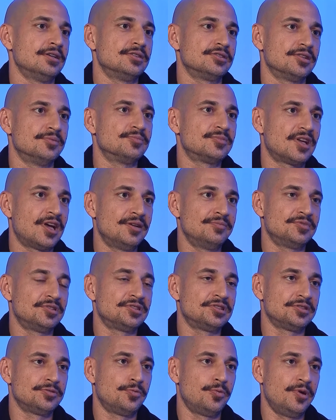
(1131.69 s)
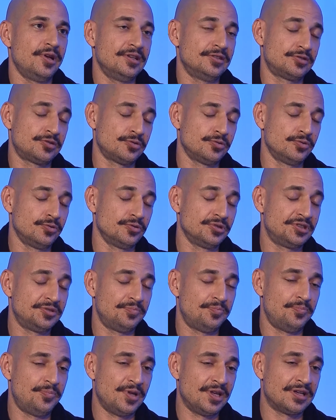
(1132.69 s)
Sometimes it's a way to
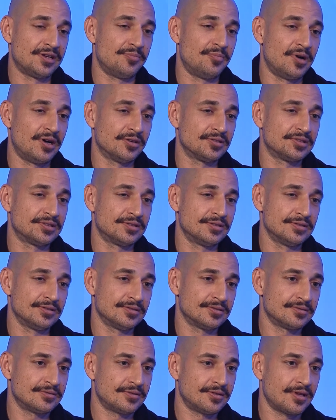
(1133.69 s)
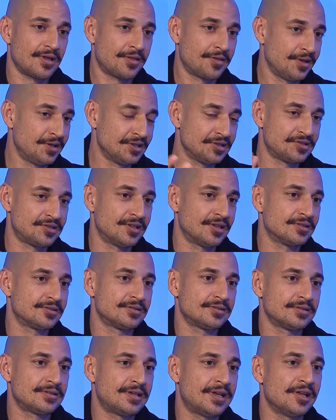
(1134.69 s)
speak about things that
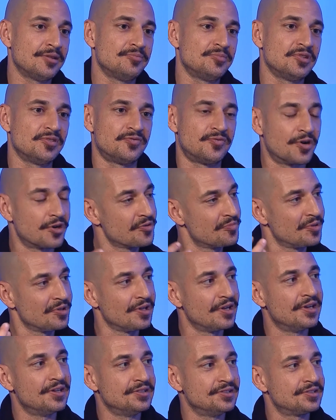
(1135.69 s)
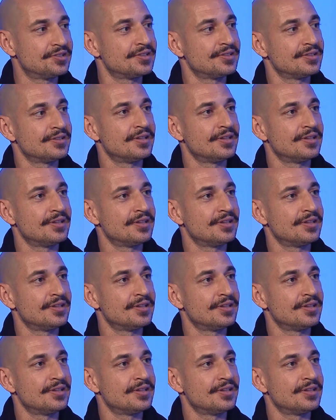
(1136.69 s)
can be verbalized